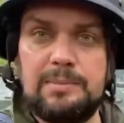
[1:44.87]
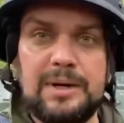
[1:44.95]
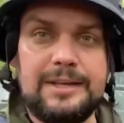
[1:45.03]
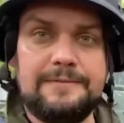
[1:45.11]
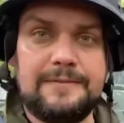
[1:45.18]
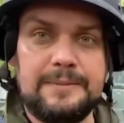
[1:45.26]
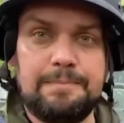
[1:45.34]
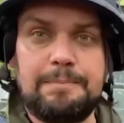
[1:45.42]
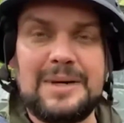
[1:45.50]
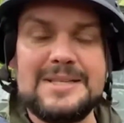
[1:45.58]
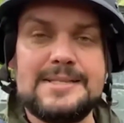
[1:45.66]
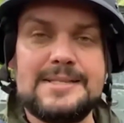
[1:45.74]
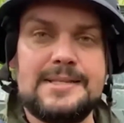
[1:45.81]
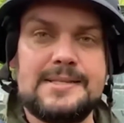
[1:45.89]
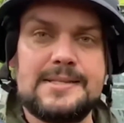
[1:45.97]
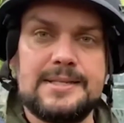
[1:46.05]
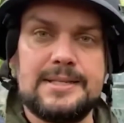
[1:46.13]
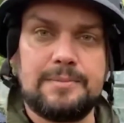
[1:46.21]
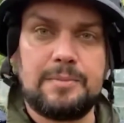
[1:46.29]
which is falling
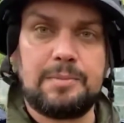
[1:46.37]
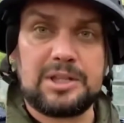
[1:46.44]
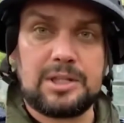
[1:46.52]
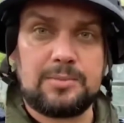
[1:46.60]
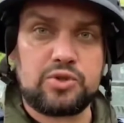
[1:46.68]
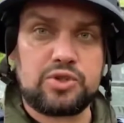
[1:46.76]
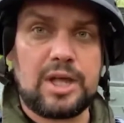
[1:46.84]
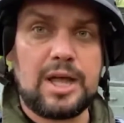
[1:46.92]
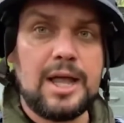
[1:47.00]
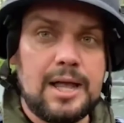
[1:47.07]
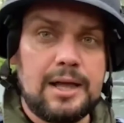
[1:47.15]
under, or the